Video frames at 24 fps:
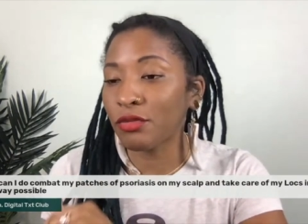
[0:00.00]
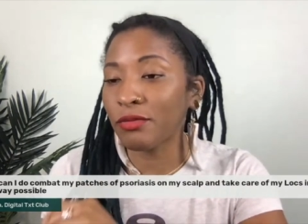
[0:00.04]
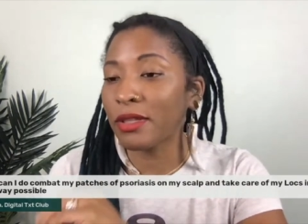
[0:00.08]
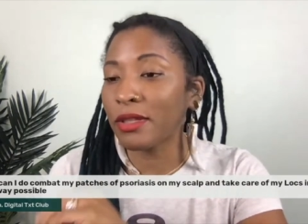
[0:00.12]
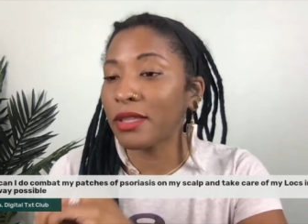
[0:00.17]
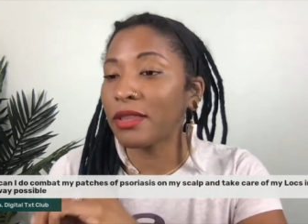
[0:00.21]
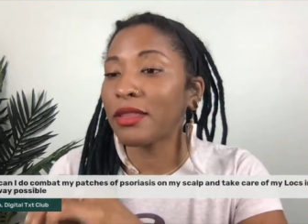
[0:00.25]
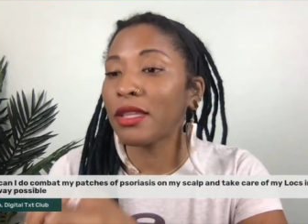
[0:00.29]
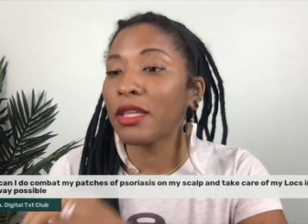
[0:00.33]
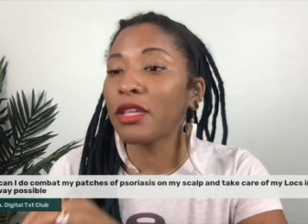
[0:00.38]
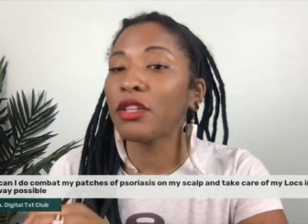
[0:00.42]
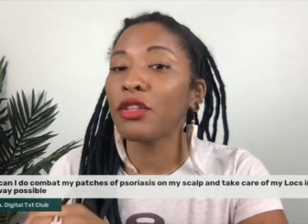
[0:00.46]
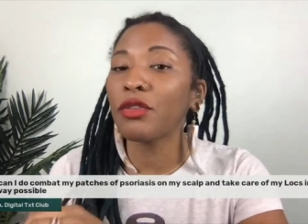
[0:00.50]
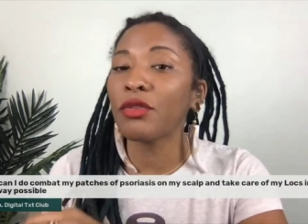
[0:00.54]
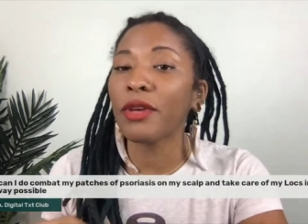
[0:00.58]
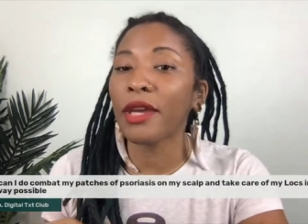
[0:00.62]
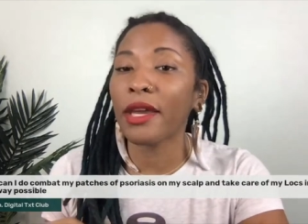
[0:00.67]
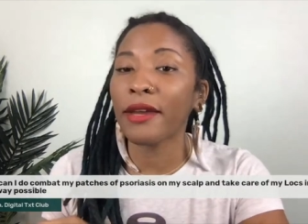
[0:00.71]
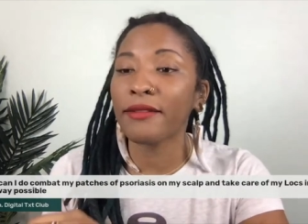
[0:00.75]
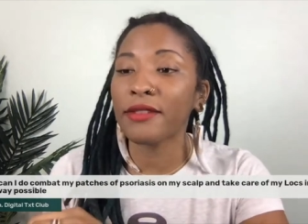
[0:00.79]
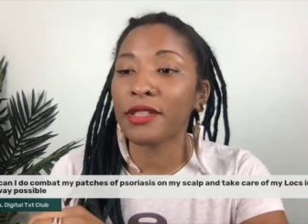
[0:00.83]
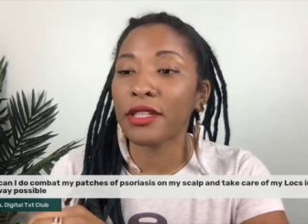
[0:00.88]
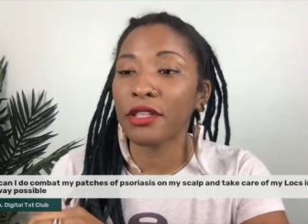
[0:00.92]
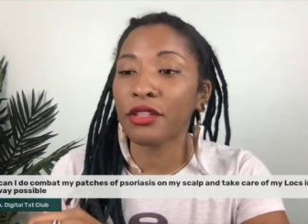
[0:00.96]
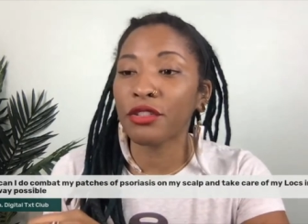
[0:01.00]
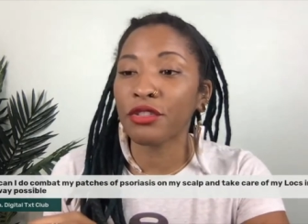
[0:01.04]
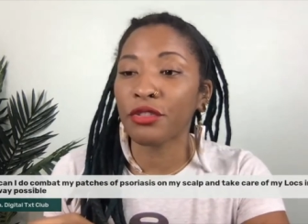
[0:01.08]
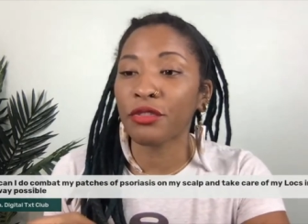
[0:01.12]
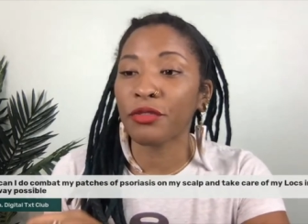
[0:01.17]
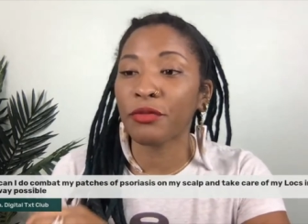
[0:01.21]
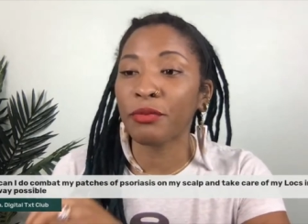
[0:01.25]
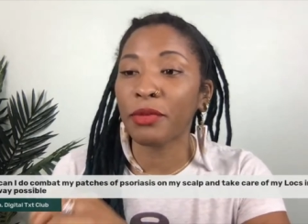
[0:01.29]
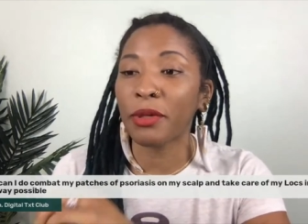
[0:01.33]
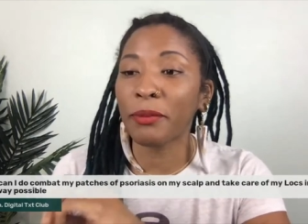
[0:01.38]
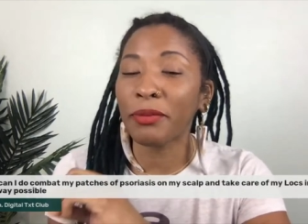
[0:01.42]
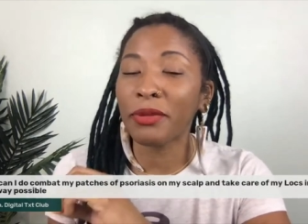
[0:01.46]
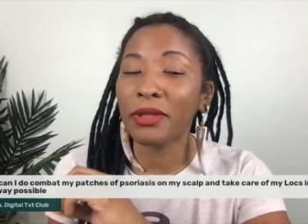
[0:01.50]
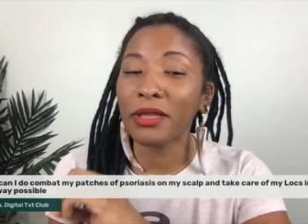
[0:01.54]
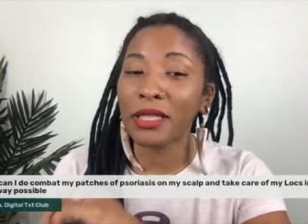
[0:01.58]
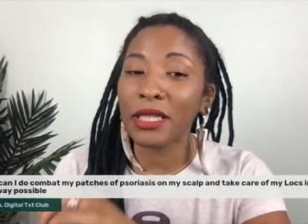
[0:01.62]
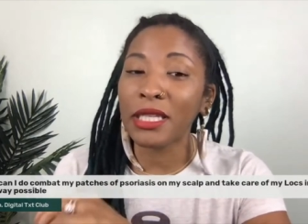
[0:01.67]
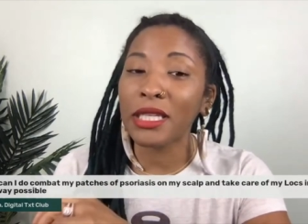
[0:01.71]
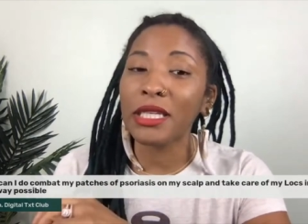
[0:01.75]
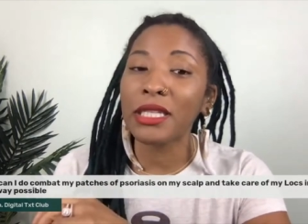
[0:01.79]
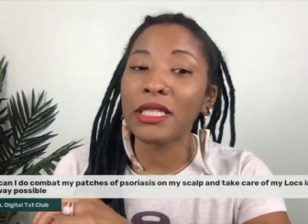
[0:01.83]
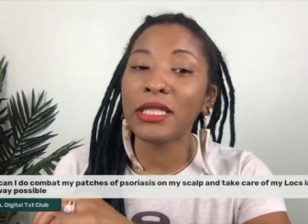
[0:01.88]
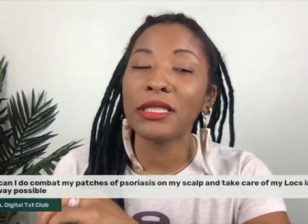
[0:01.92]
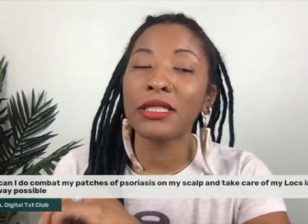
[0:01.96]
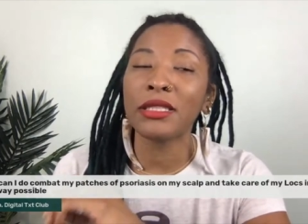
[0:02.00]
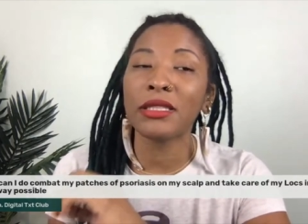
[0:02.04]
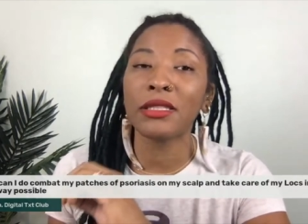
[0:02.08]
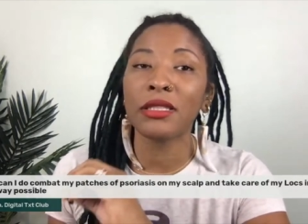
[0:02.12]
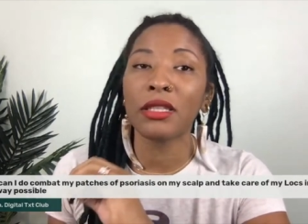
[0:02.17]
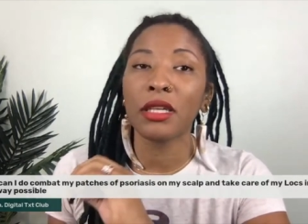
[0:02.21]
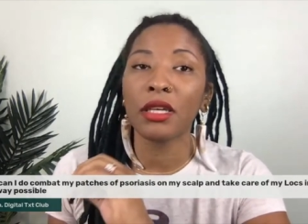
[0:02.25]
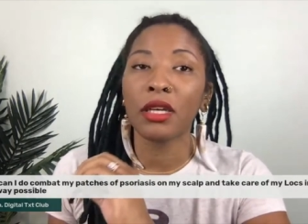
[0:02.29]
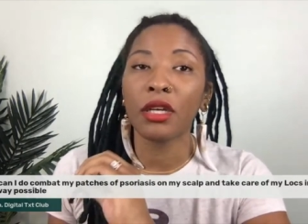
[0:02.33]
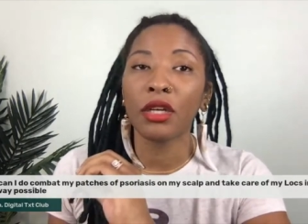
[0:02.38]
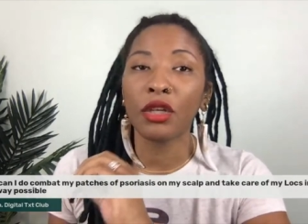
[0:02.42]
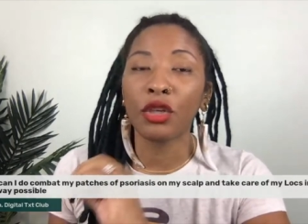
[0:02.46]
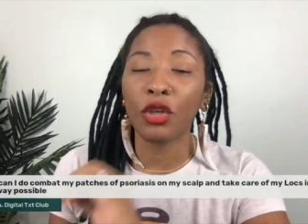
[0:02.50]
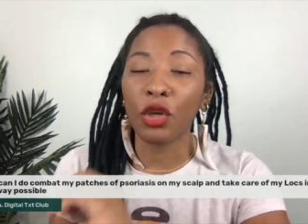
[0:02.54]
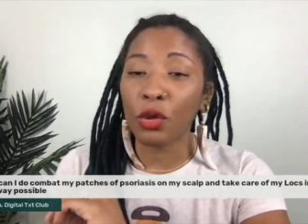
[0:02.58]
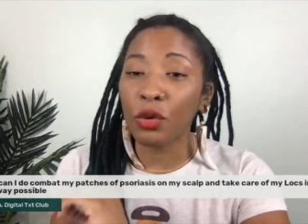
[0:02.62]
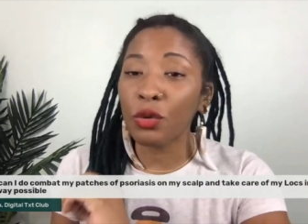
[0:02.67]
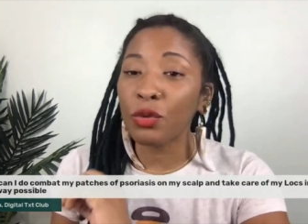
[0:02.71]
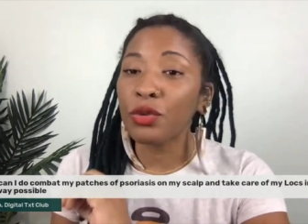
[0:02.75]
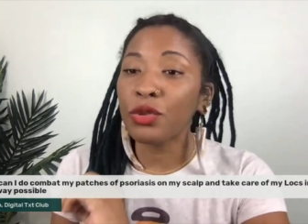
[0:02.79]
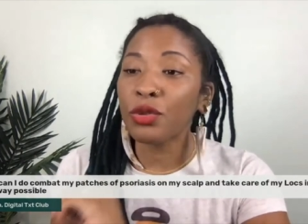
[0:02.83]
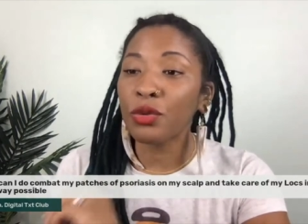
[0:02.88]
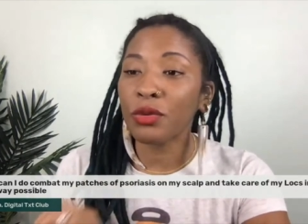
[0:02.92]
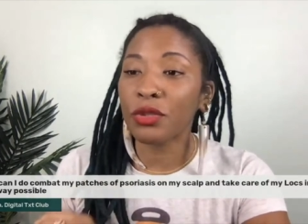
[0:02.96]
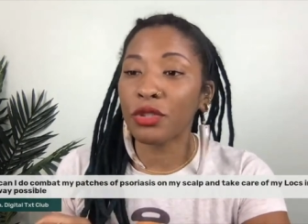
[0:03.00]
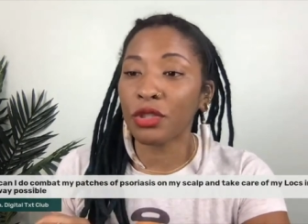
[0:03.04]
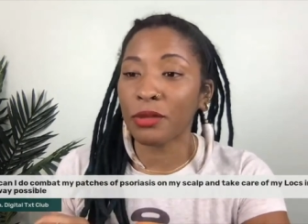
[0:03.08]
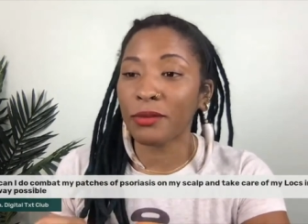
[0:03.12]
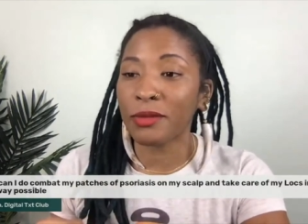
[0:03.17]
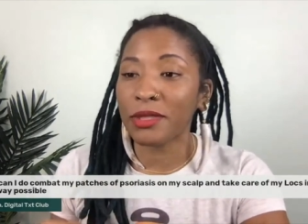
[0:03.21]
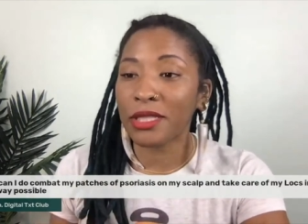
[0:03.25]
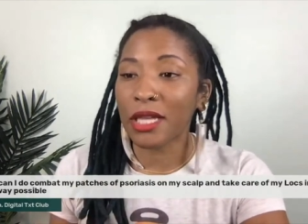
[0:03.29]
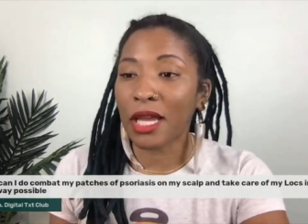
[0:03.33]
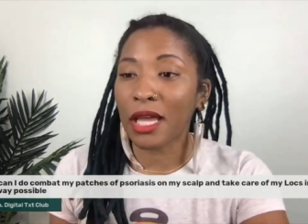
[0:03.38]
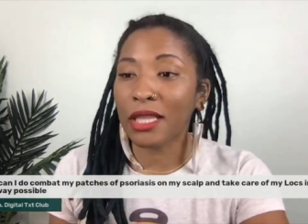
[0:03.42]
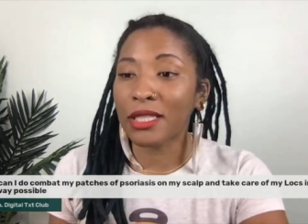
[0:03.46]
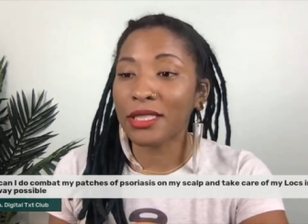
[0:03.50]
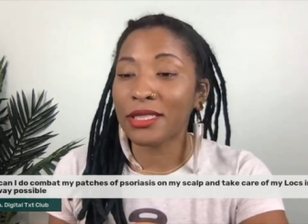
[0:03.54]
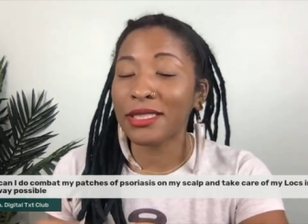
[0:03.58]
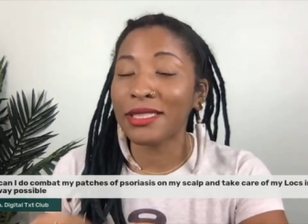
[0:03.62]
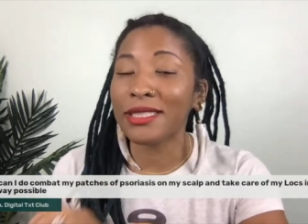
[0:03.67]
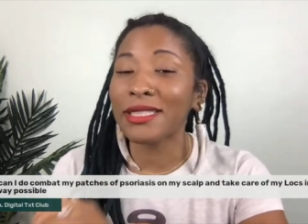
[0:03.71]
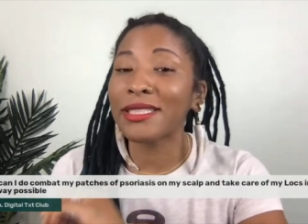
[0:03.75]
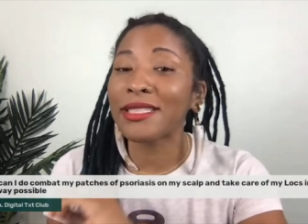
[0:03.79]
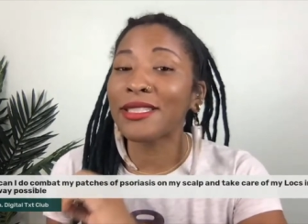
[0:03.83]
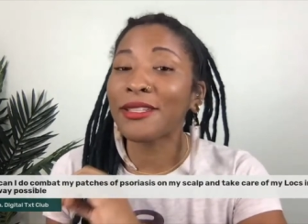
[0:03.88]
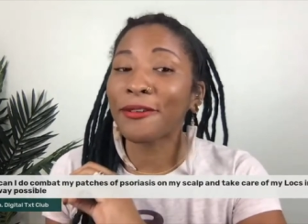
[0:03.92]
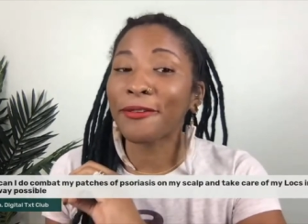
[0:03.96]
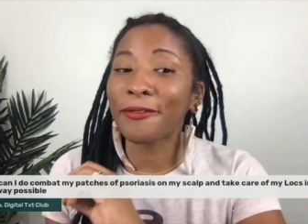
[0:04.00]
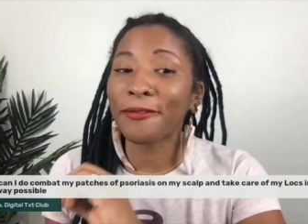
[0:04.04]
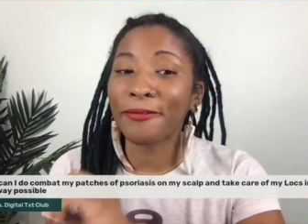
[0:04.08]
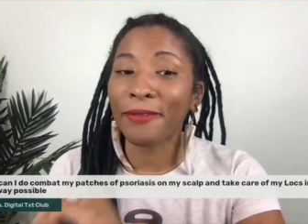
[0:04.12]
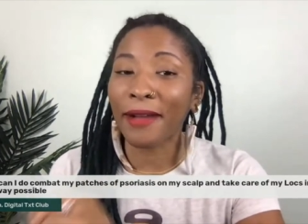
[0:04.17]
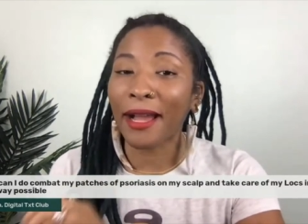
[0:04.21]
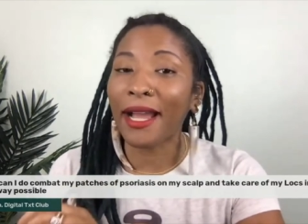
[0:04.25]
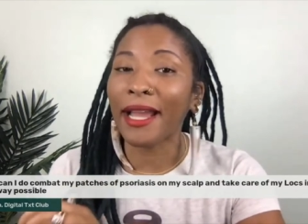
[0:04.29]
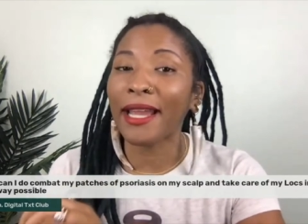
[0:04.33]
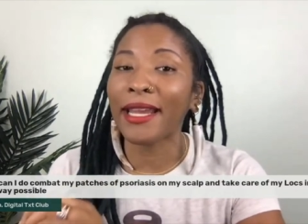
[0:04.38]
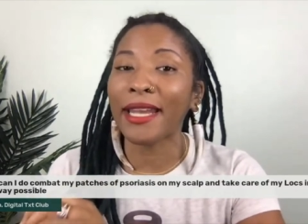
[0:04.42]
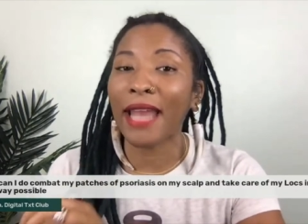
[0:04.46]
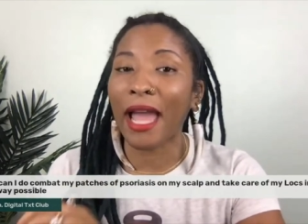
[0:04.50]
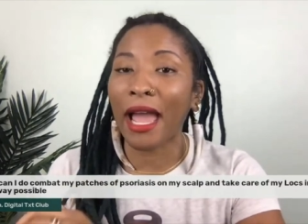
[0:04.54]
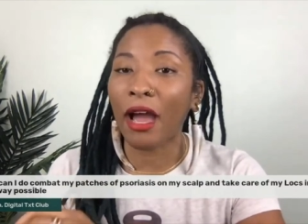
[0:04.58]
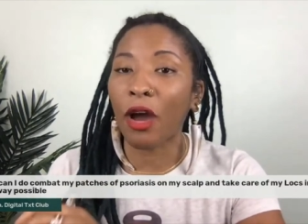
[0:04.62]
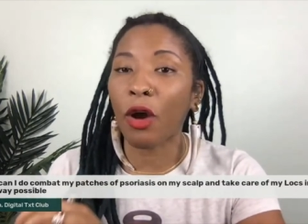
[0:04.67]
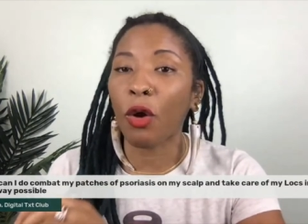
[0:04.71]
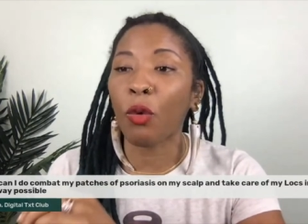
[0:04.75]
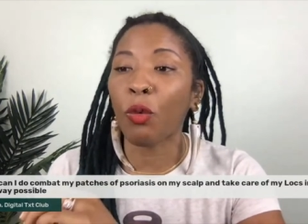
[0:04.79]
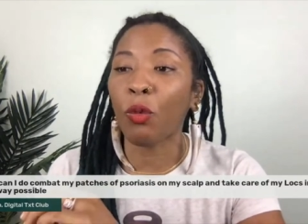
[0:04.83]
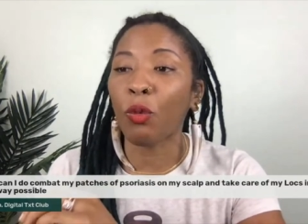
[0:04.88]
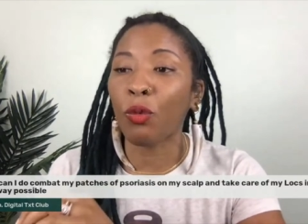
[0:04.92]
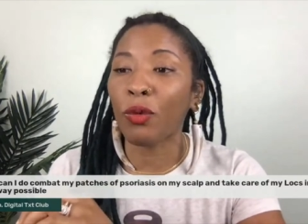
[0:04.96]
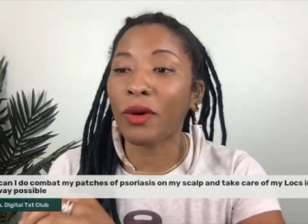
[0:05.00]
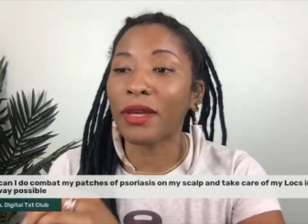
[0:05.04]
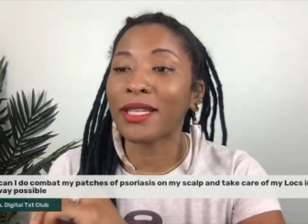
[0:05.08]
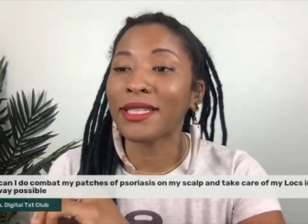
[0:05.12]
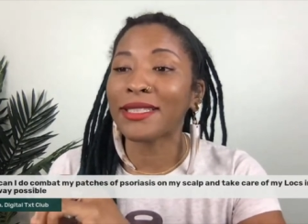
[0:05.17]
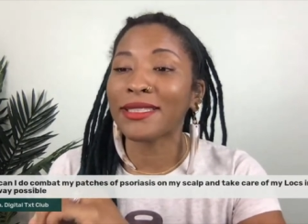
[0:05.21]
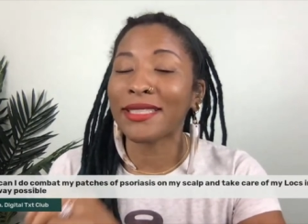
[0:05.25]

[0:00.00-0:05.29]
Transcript: you may think you have dandruff, but please go to a dermatologist to find out what